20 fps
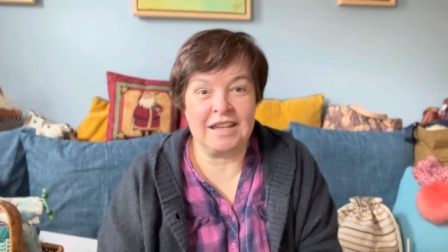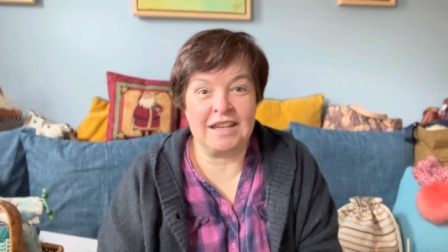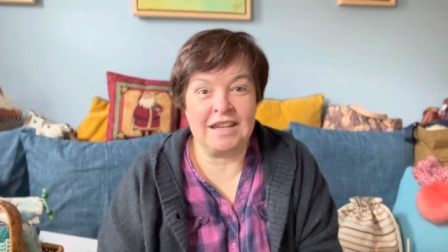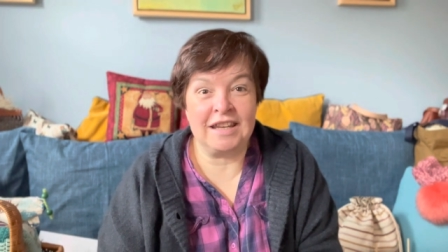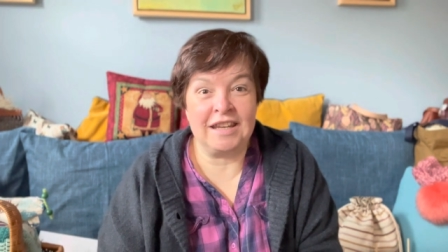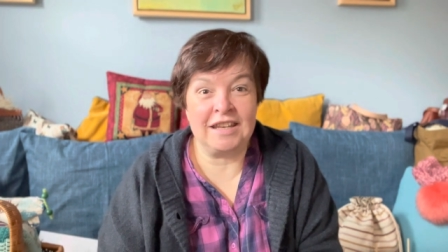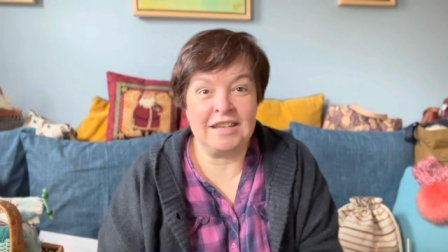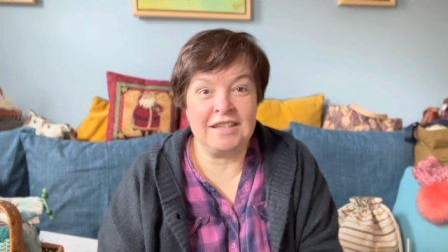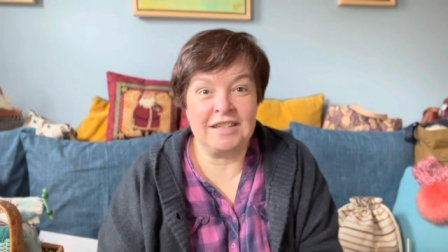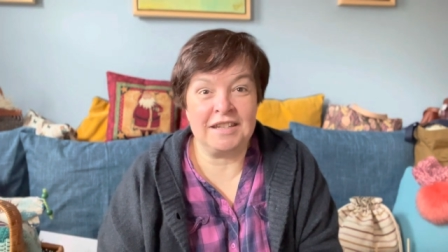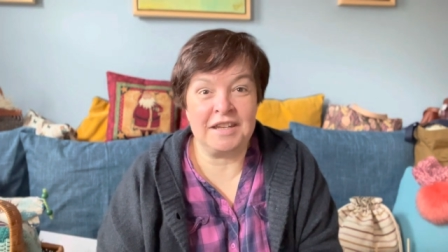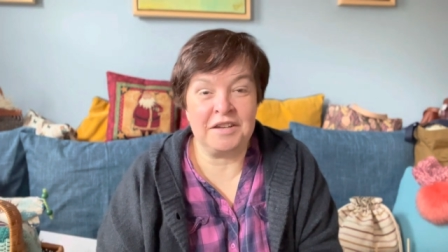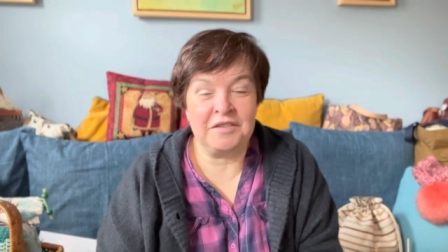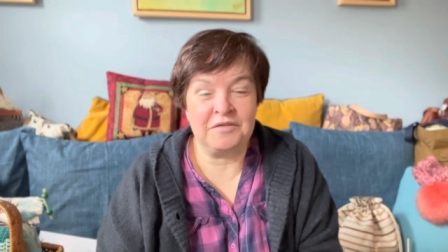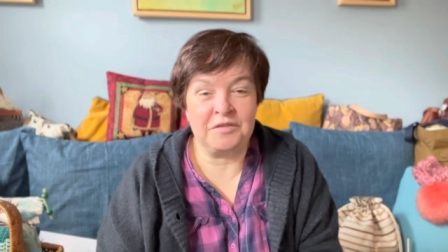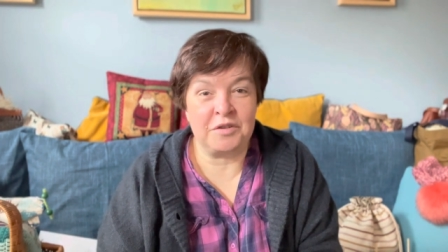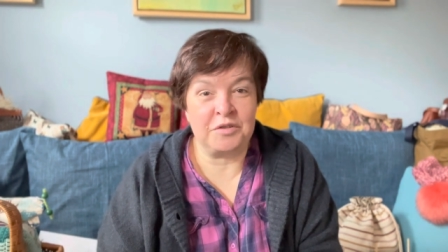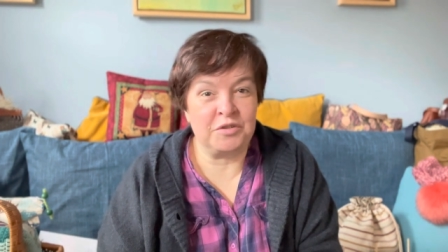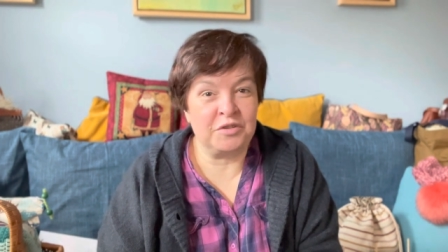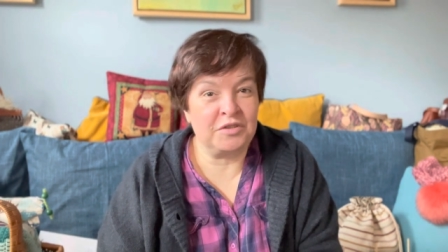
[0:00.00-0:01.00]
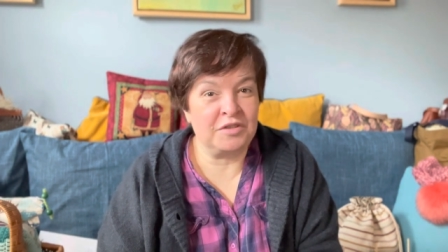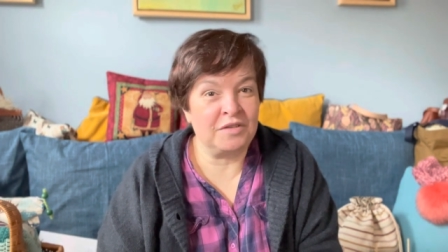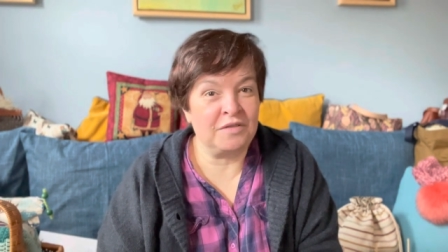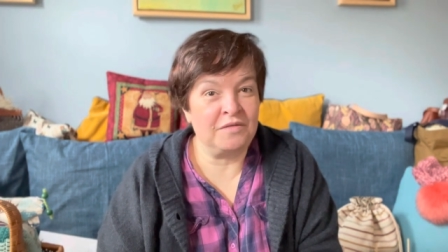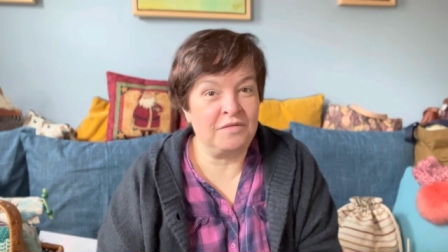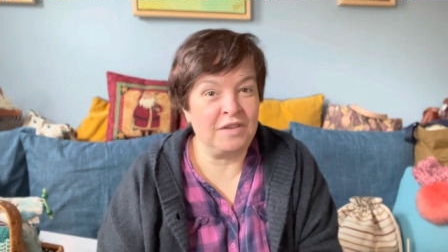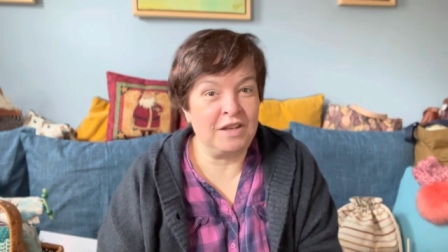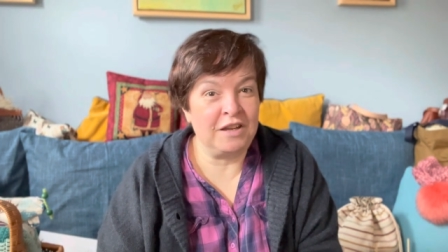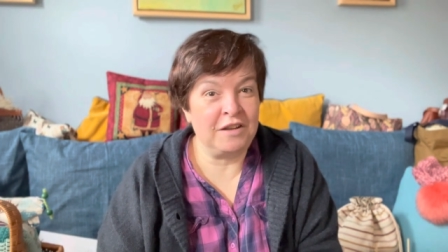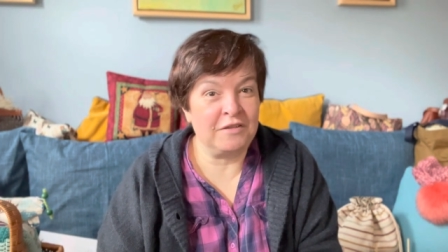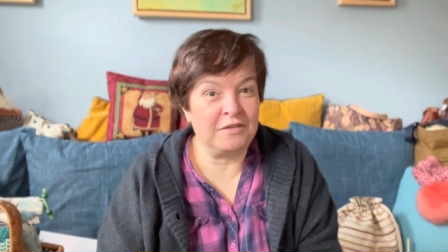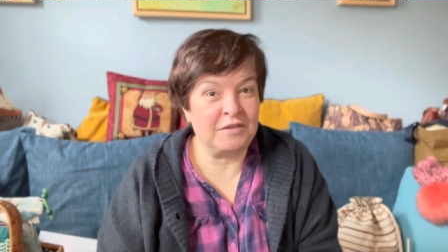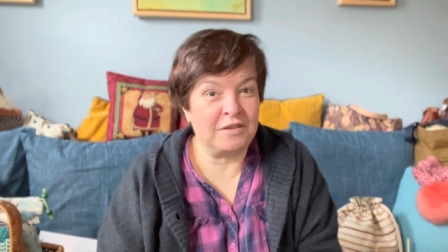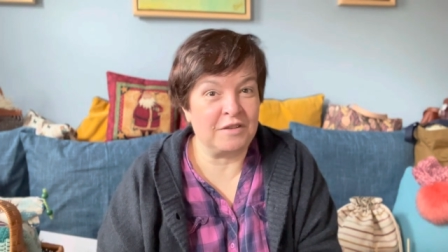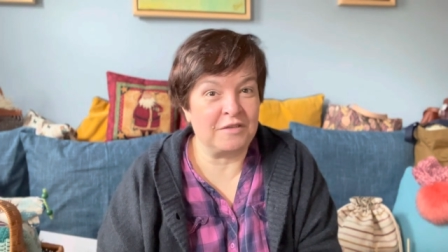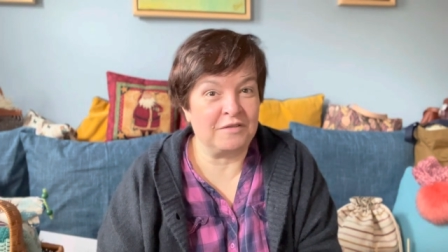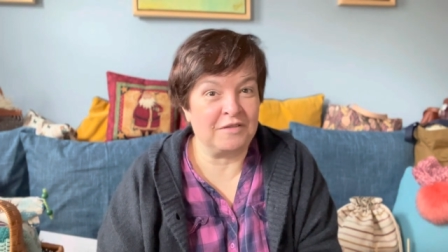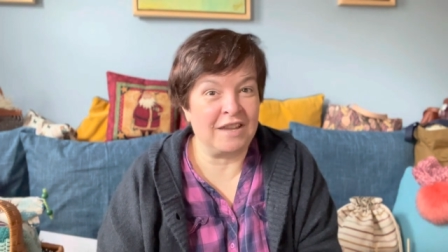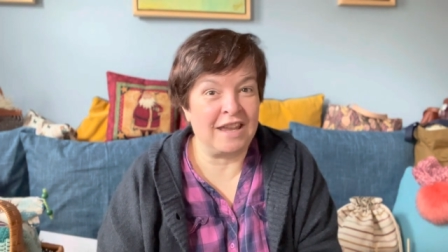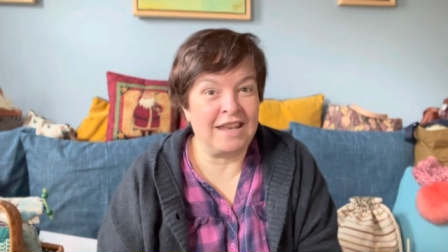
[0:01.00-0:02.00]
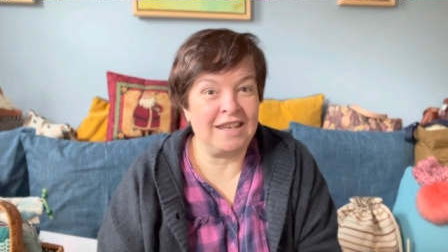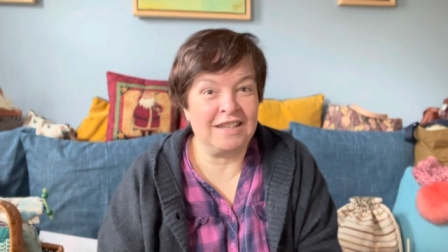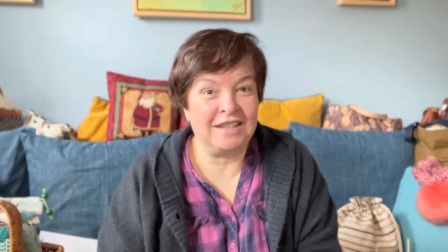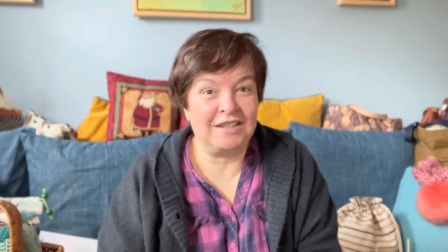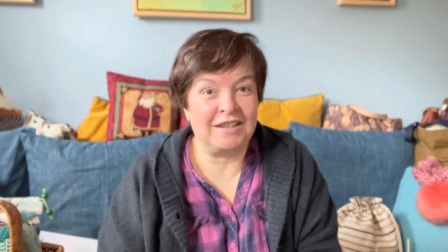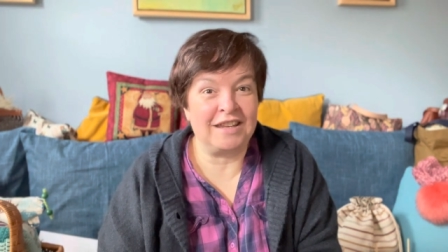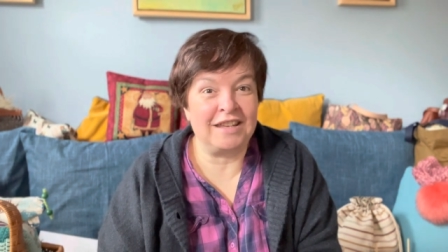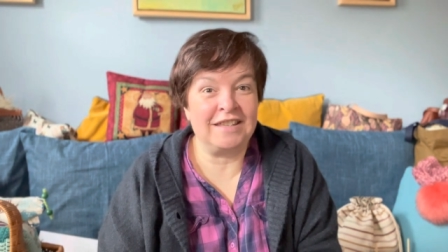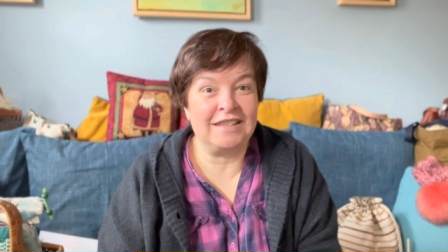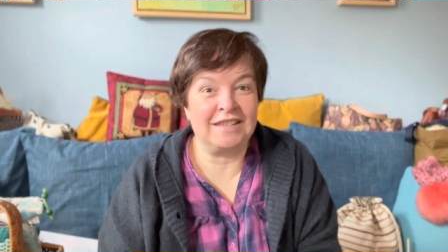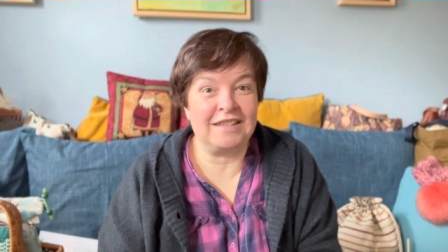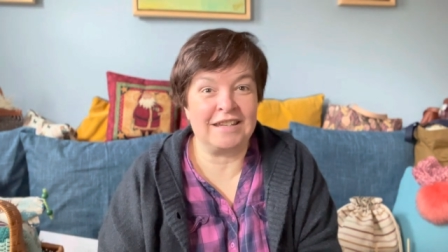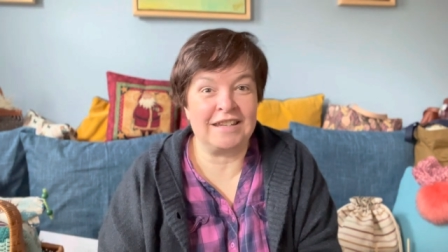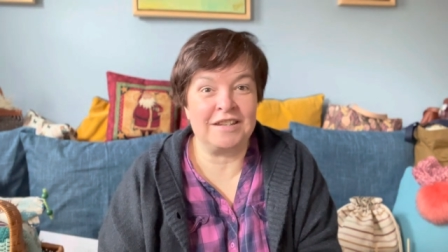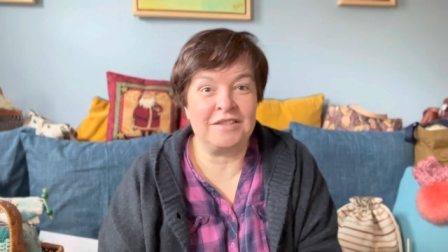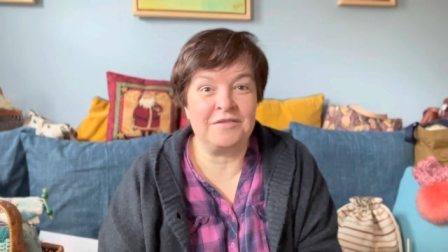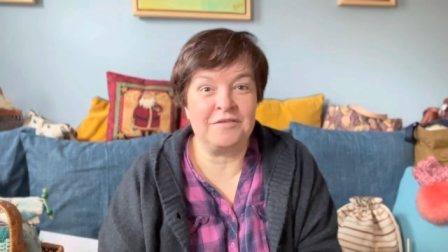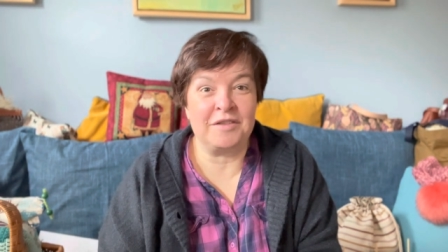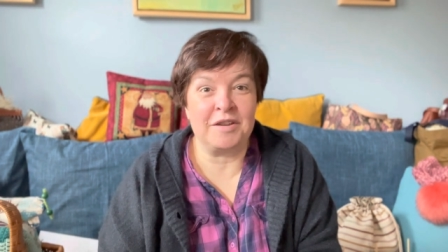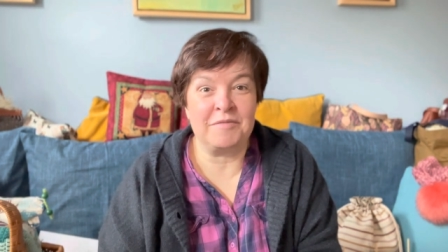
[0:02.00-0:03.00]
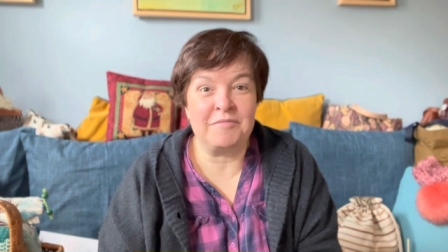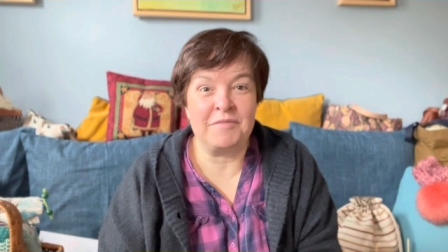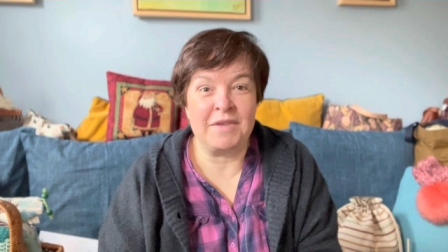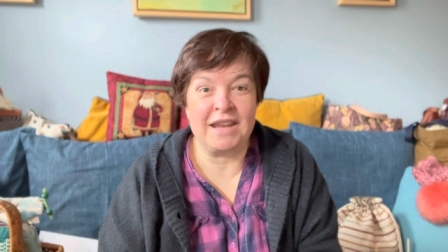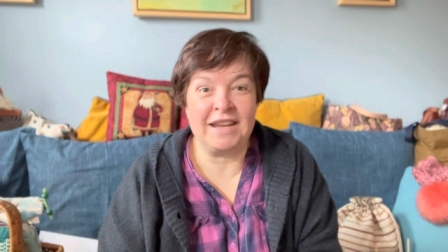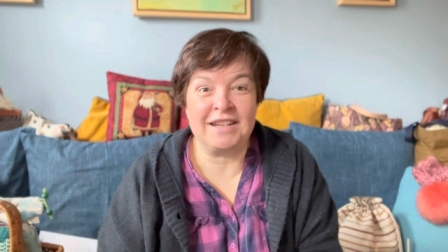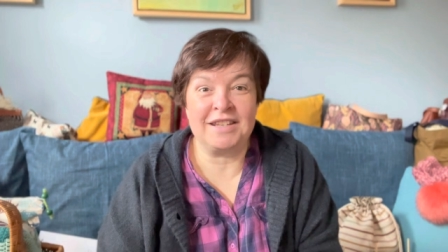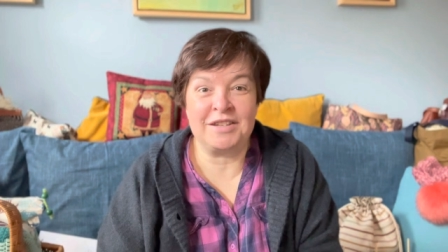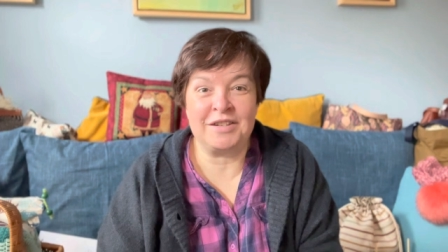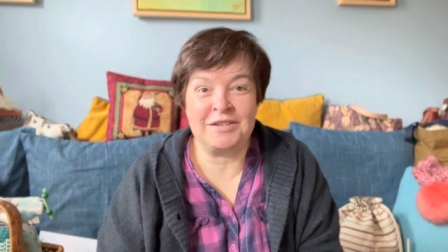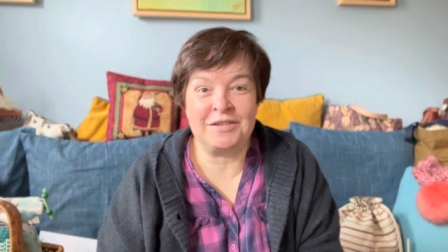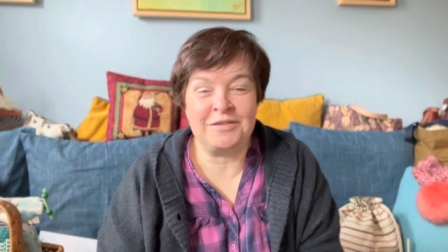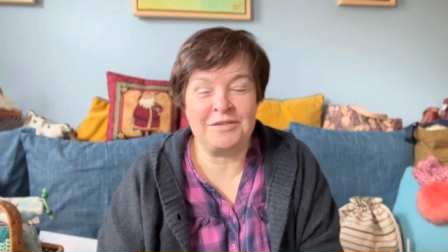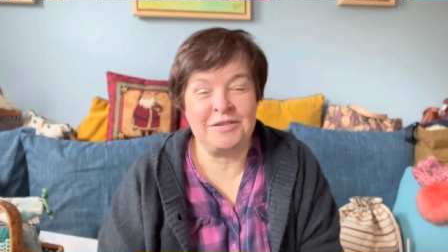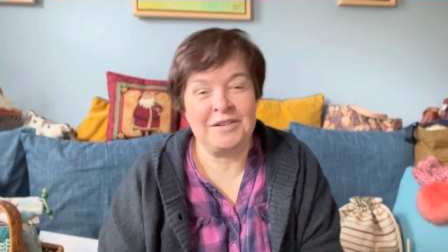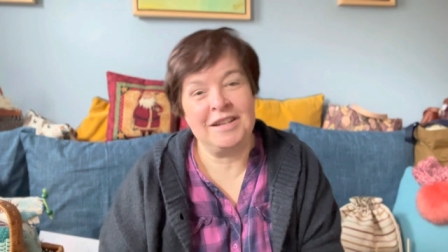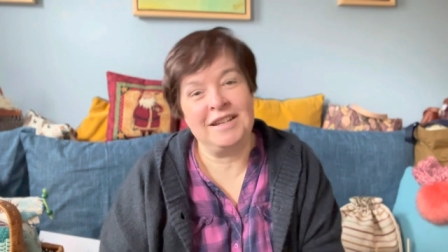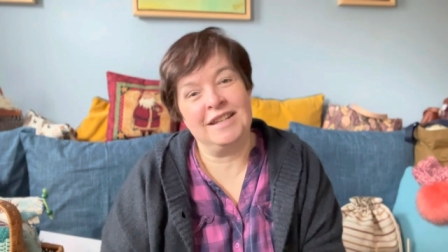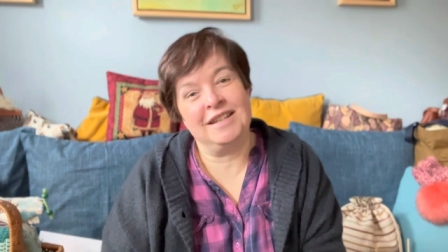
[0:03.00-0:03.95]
and take photos and videos of it and send them back to